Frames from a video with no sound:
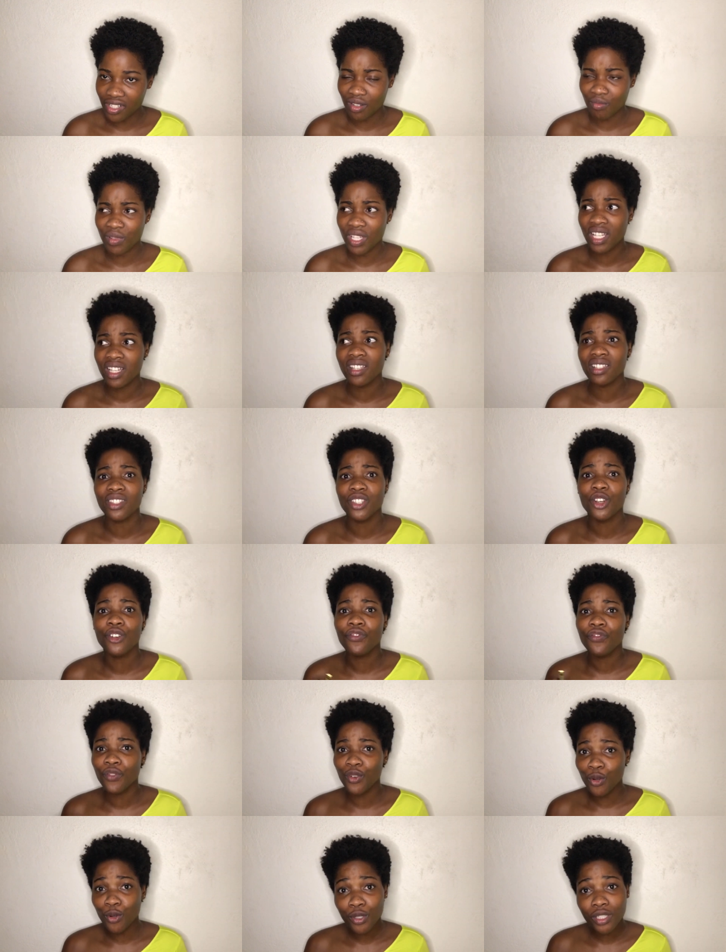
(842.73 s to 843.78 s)
because your
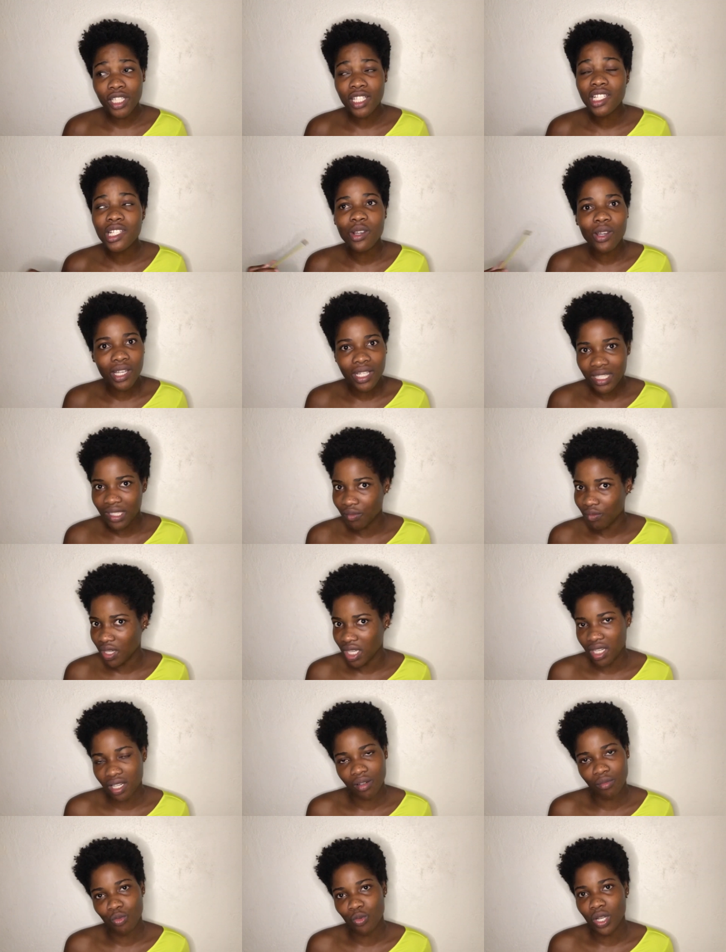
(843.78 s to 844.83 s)
phone is going to be
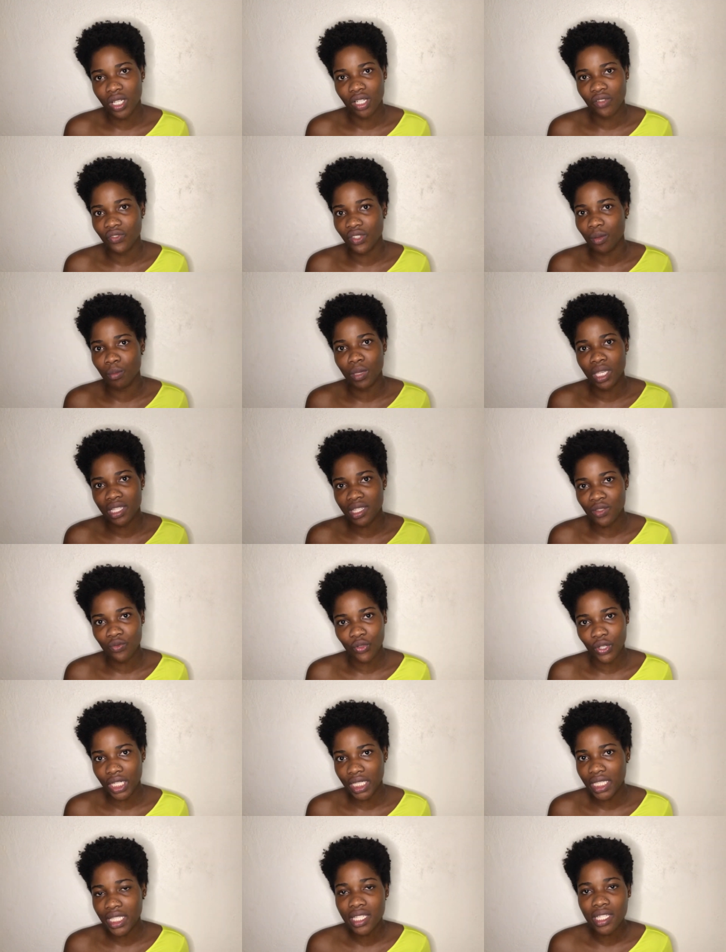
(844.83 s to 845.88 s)
one of your best
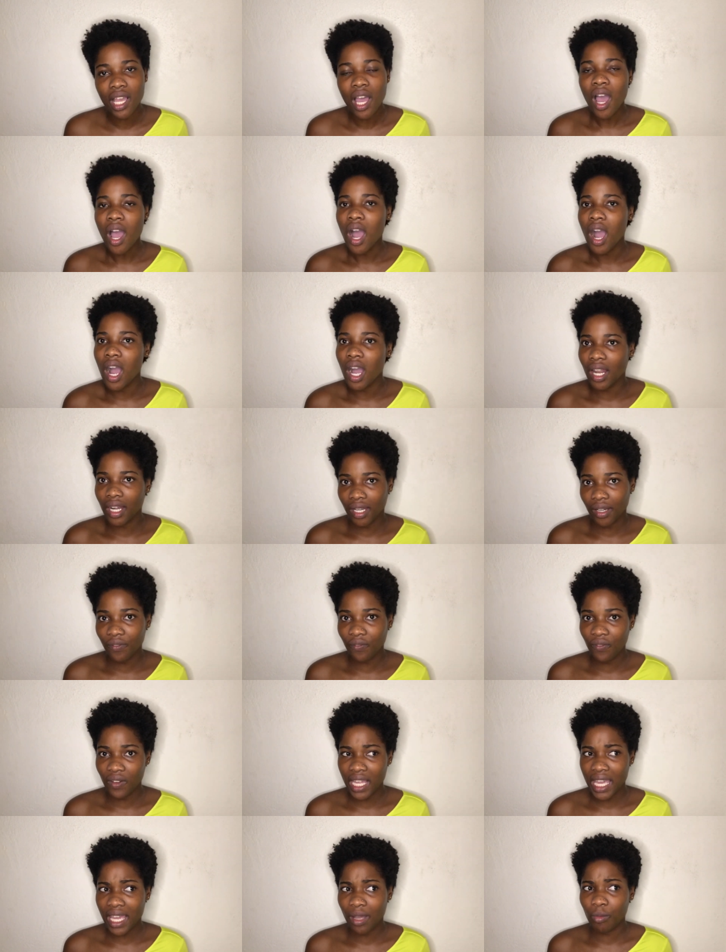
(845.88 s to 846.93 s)
friends on the
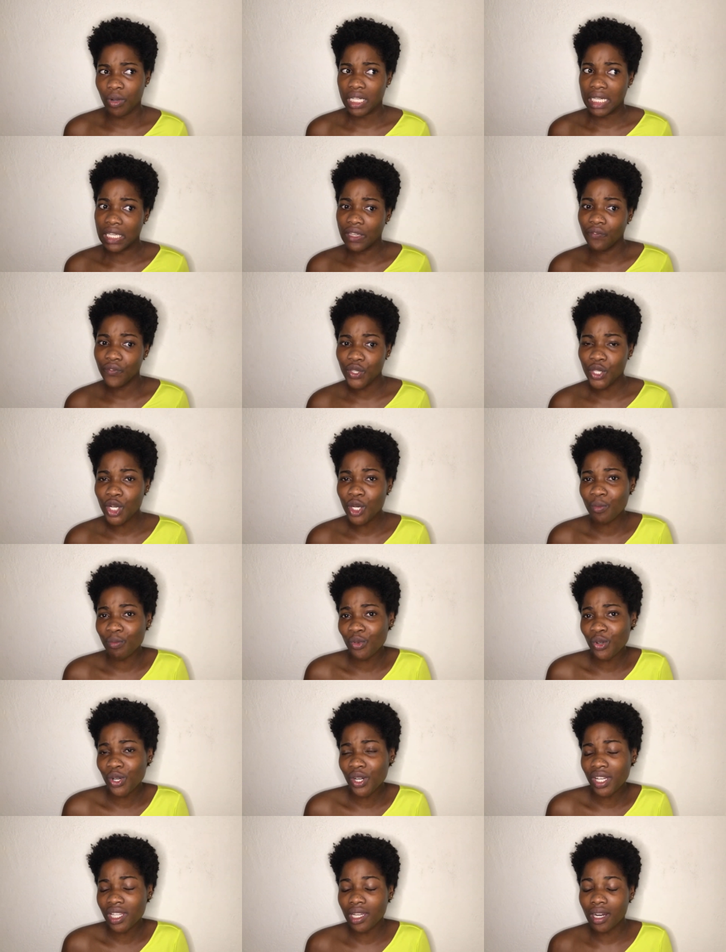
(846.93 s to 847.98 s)
flight. But if you're
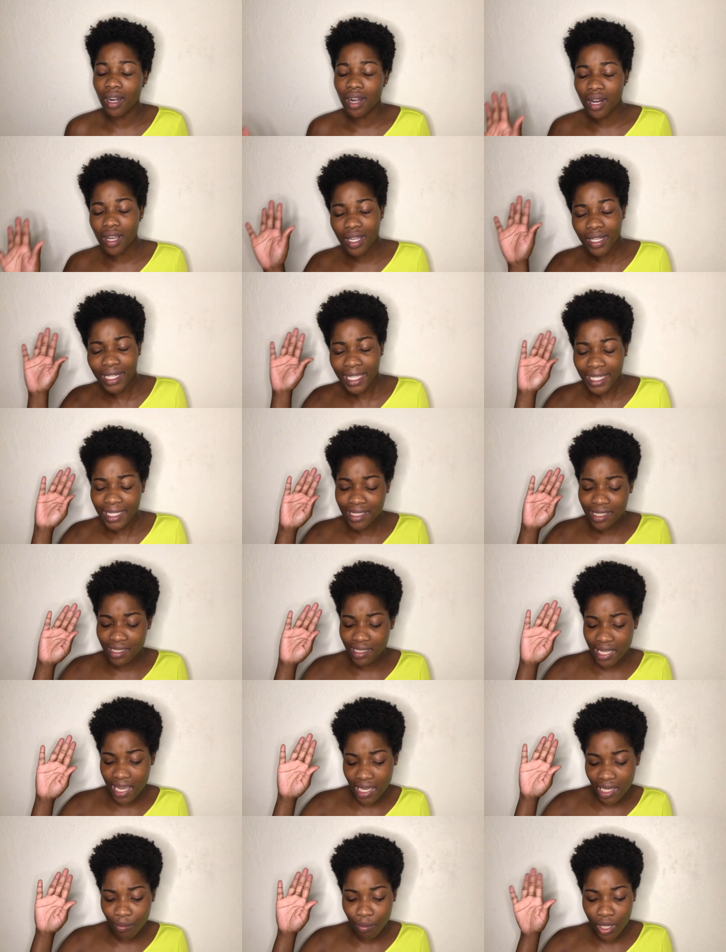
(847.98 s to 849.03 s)
more the organized
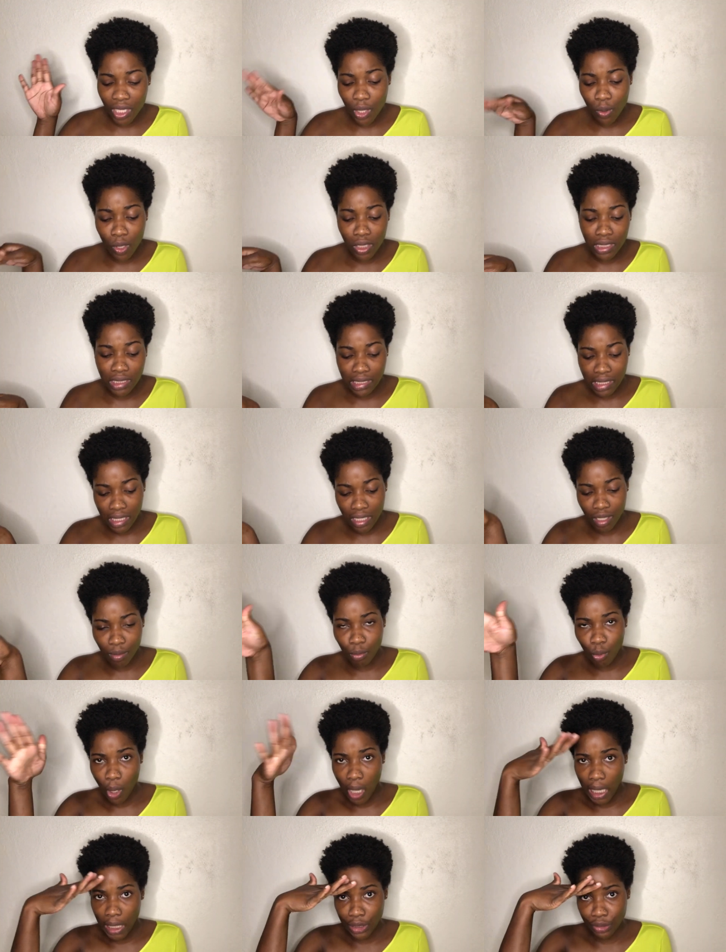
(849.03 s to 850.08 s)
type and you want to take a book
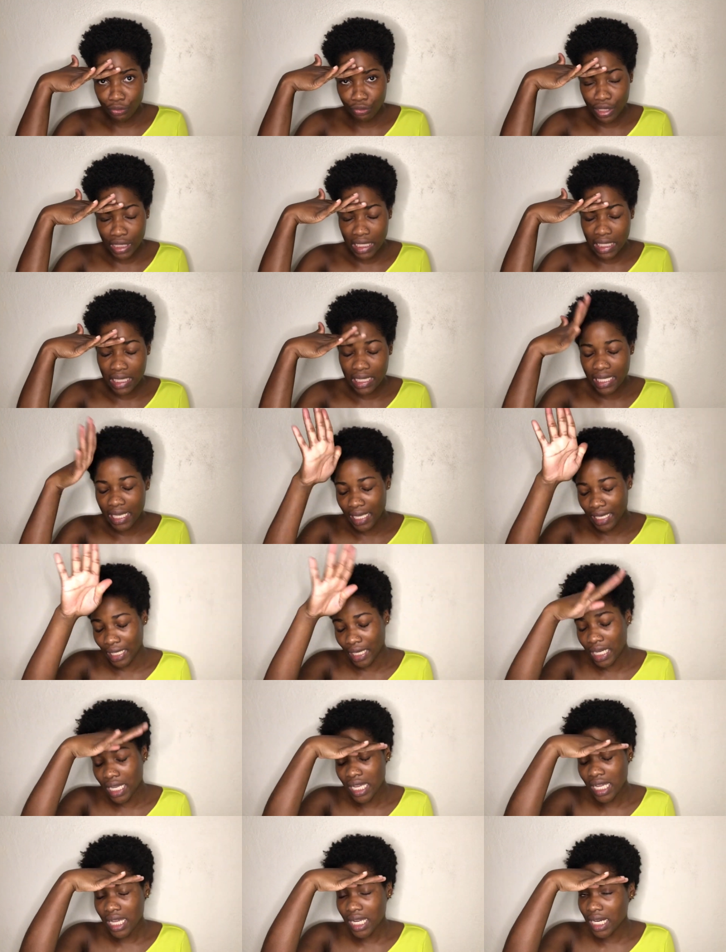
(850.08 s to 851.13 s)
and read, then
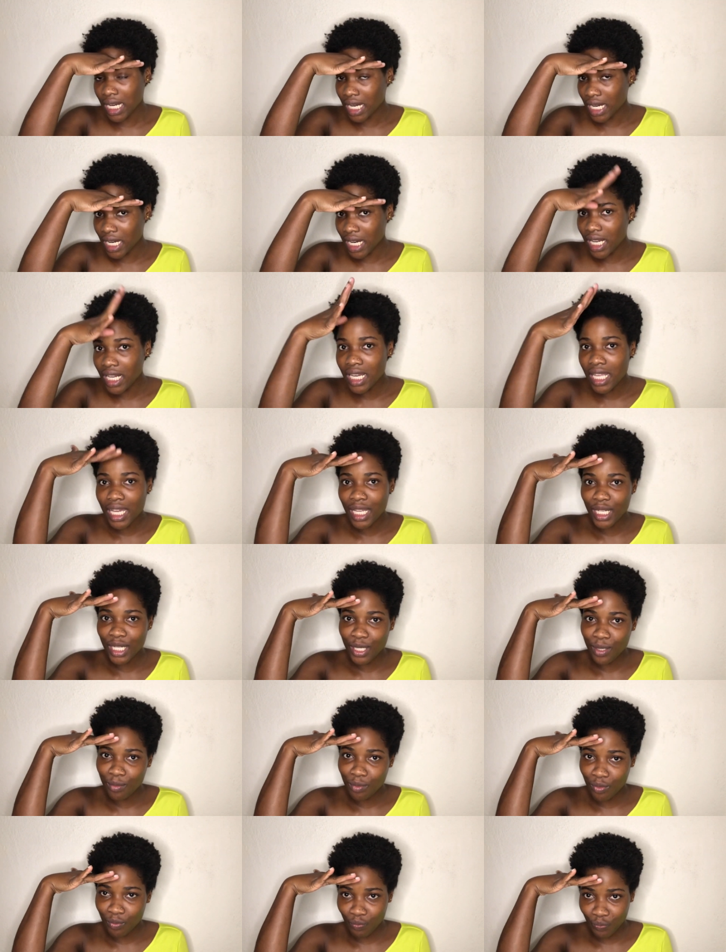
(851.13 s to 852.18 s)
girl,
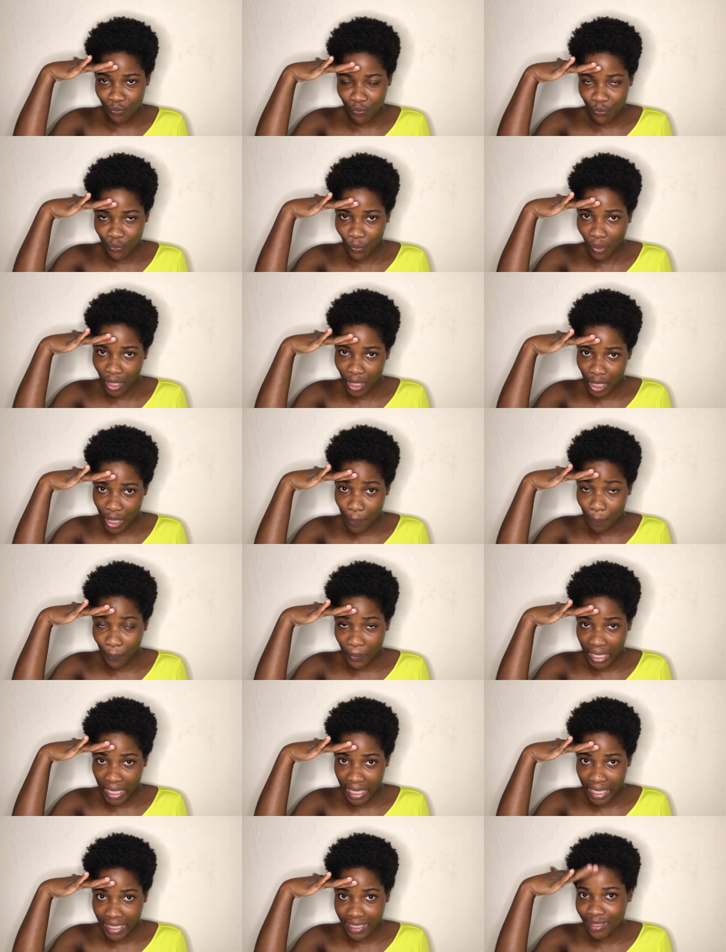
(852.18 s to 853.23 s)

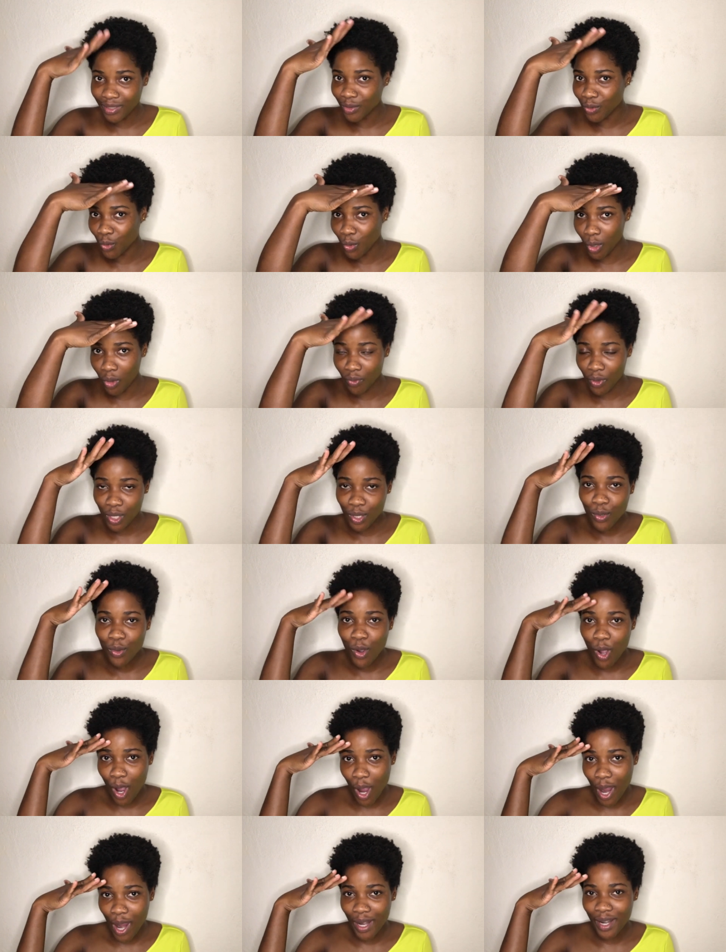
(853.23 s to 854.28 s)
man, whoever you
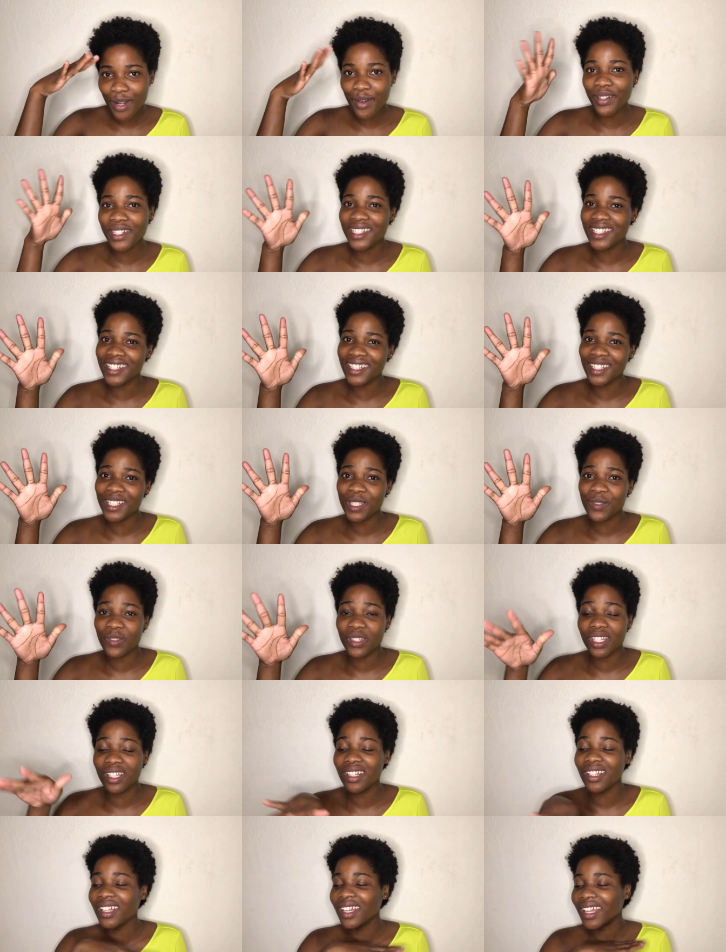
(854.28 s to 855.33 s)
are watching this video,